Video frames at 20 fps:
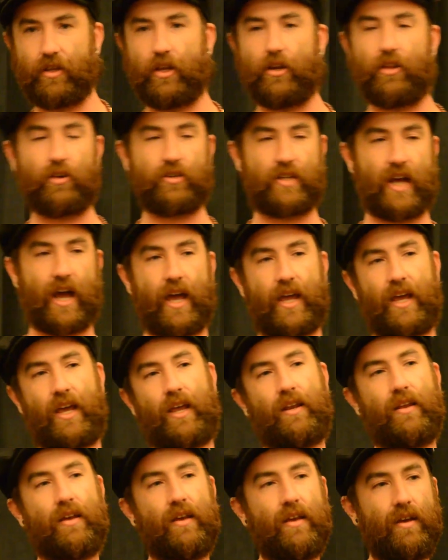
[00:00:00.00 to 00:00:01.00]
You know, they're
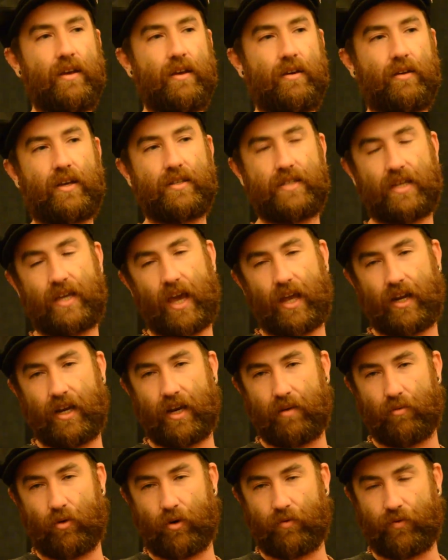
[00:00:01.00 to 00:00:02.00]
dying because they can't
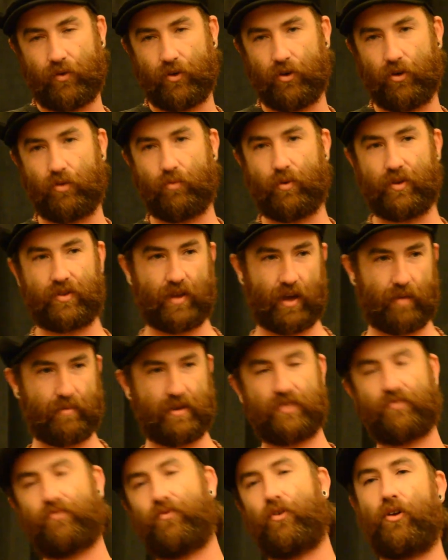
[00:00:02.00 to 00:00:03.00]
eat any more food with
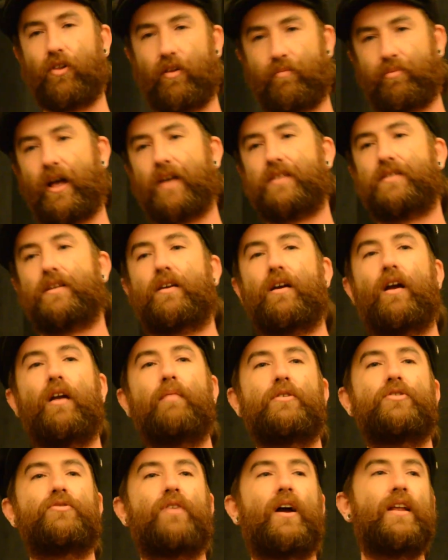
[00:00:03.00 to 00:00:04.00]
tummies full of plastic
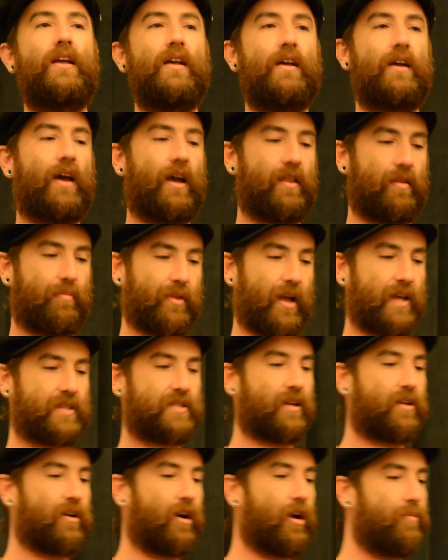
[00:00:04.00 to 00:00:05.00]
garbage, right? And the
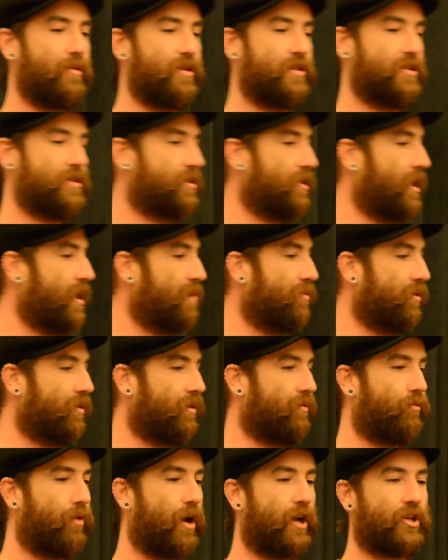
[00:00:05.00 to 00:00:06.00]
plastic garbage is
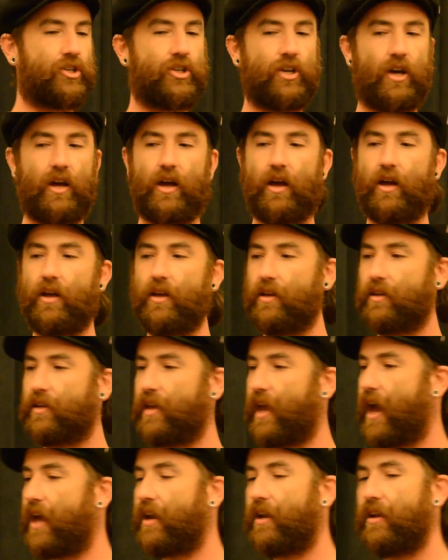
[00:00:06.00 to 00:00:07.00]
labeled Russia,
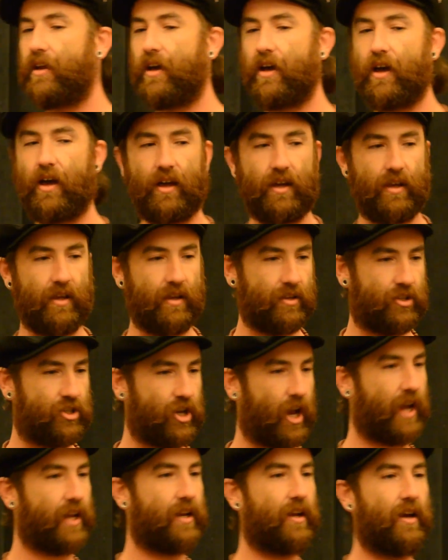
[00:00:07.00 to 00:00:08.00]
Canada,
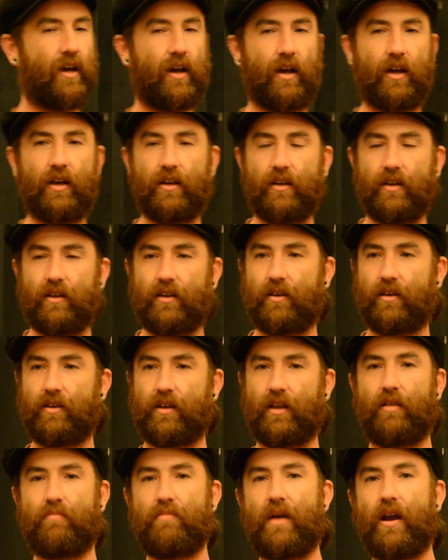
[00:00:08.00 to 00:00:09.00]
China,
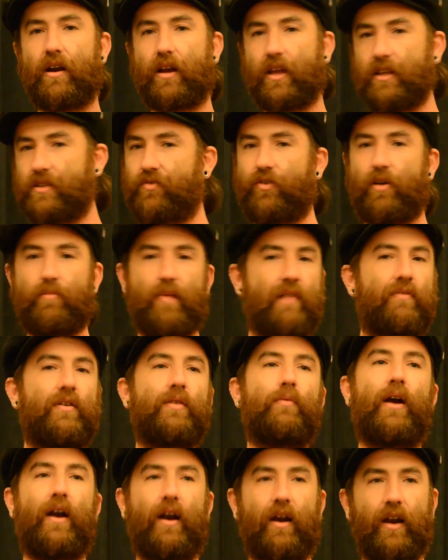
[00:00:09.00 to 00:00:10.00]
you know, America. It's from
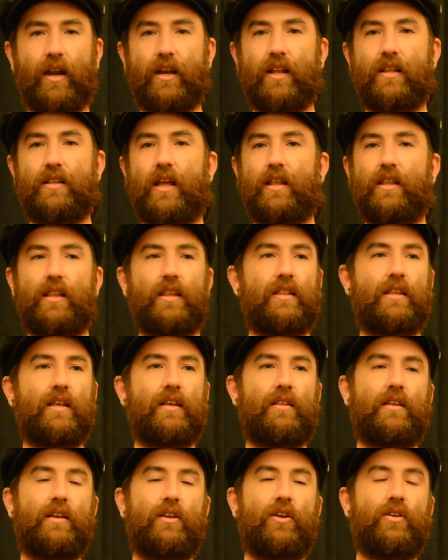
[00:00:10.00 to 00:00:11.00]
everywhere, and
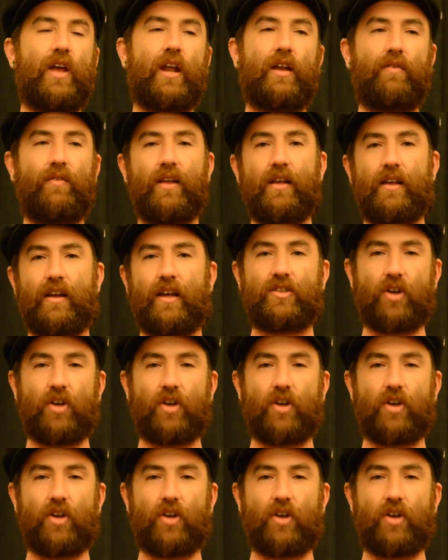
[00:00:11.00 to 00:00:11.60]
you know, none of it.